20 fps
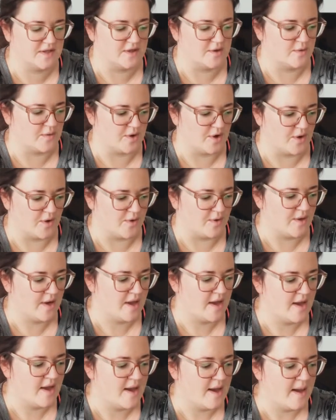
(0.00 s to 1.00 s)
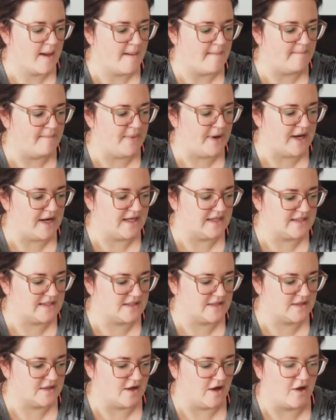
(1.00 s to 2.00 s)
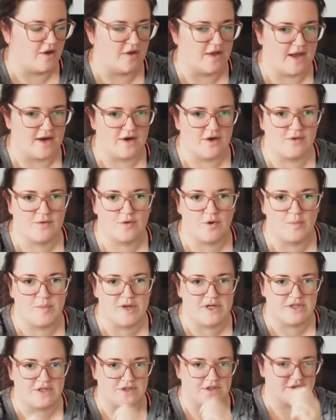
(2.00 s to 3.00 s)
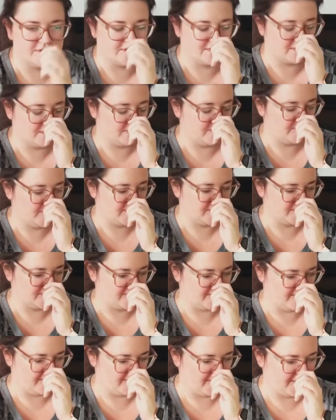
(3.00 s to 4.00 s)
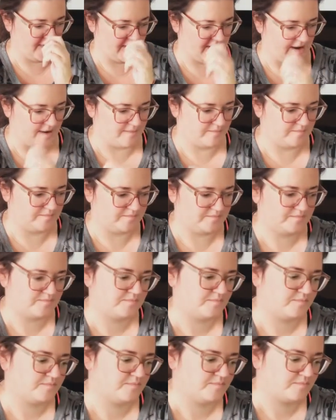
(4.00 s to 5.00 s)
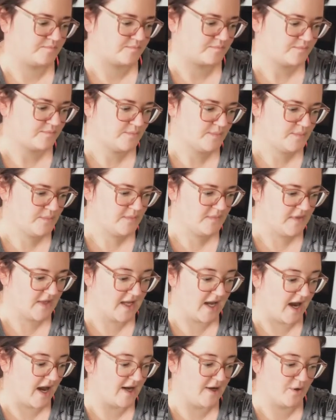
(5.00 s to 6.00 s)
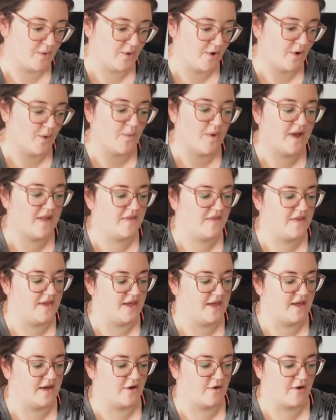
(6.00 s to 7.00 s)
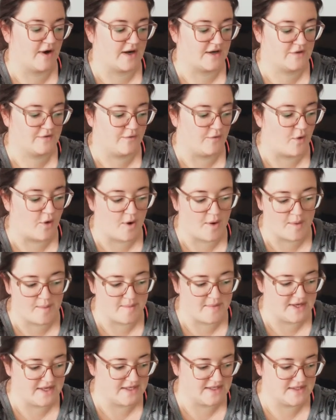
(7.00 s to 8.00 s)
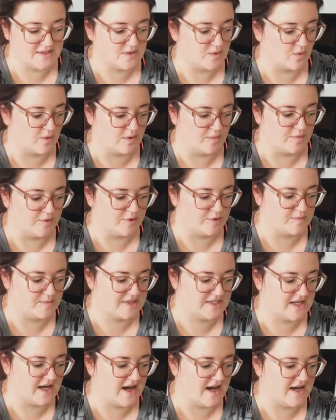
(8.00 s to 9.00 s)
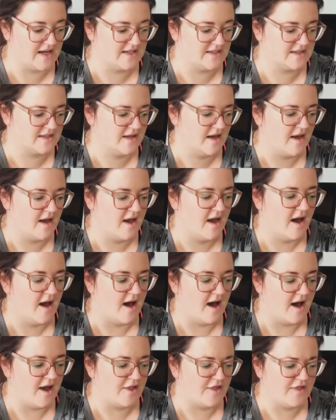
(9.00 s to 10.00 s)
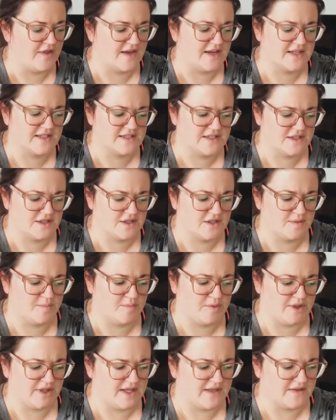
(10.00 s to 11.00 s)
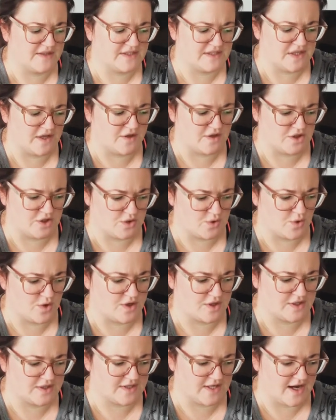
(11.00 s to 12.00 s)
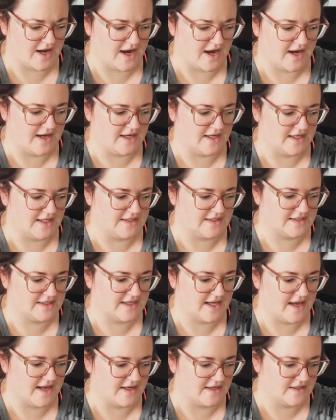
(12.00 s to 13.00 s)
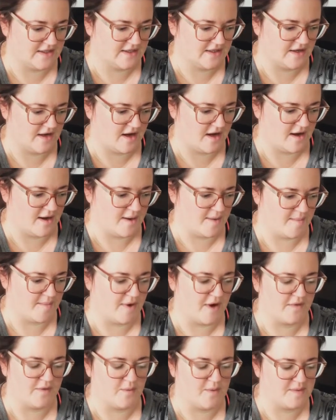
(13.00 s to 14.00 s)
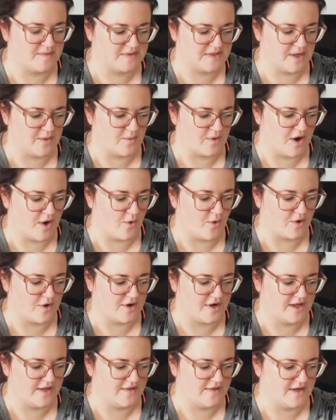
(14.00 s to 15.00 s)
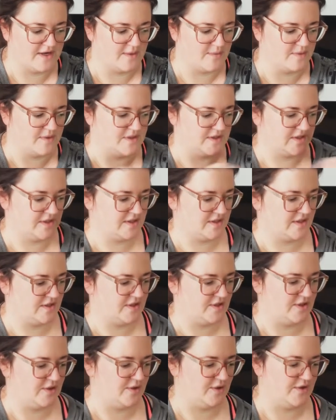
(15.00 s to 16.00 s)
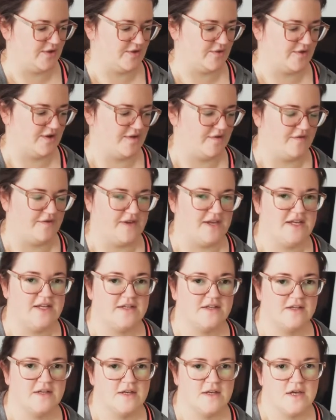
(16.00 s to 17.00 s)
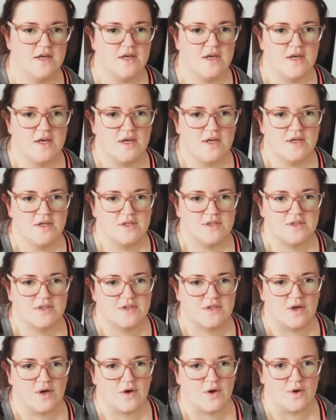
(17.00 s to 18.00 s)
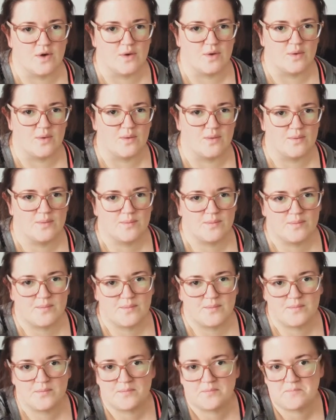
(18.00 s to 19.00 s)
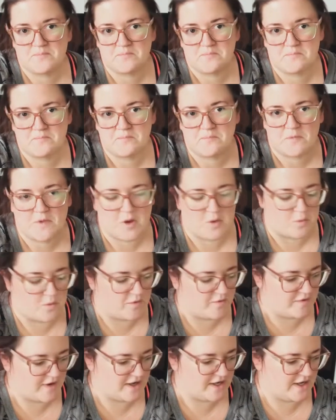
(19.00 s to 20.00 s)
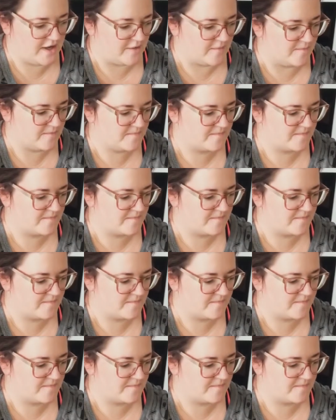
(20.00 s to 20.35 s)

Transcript: I don't know. But, I'll, and I'll throw pictures, pictures of everything up. I don't know what the correct form is or the bloom size. I think it's a plant that's on the shorter side. It said um, on the website where I ordered it that it was two to three feet. So we'll find out.